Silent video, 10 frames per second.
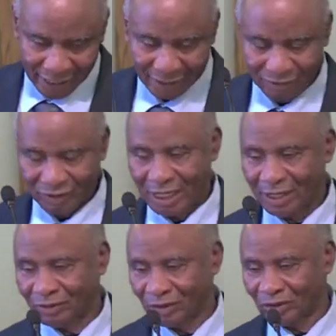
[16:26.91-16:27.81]
gives
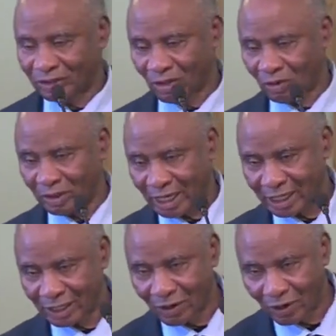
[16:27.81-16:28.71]
gifts or someone that
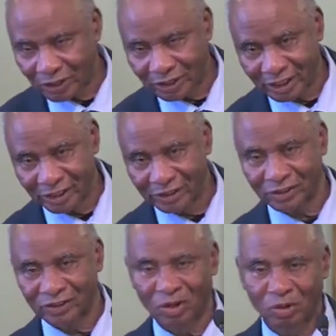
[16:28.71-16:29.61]
encourages
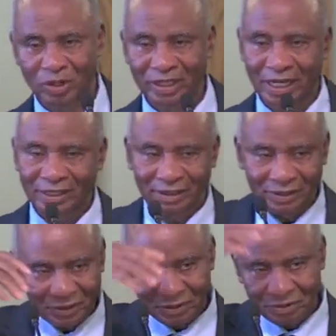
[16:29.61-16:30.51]
or someone that, you
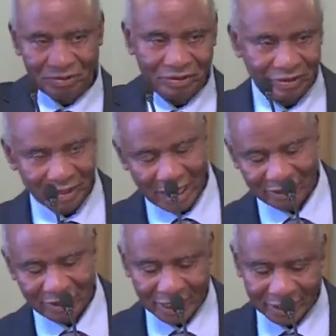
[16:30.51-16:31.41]
know,
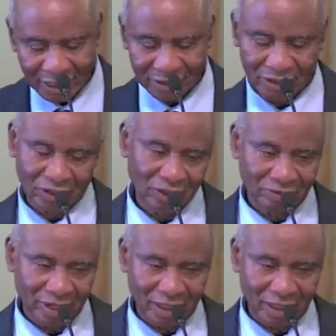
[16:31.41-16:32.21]
sends letters and all of that.